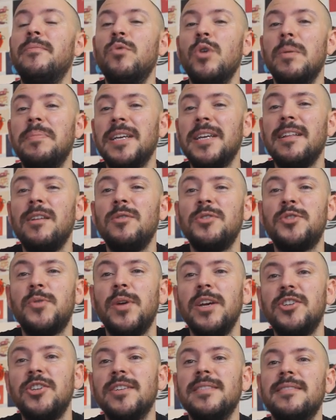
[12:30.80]
website
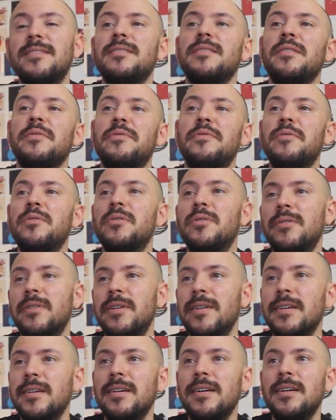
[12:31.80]
illustrations for
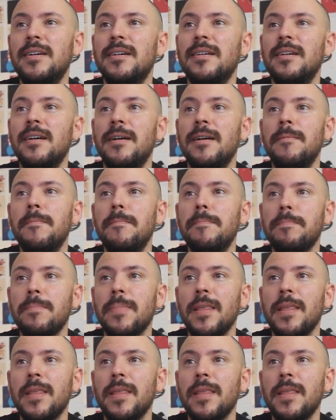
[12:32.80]
uh, um,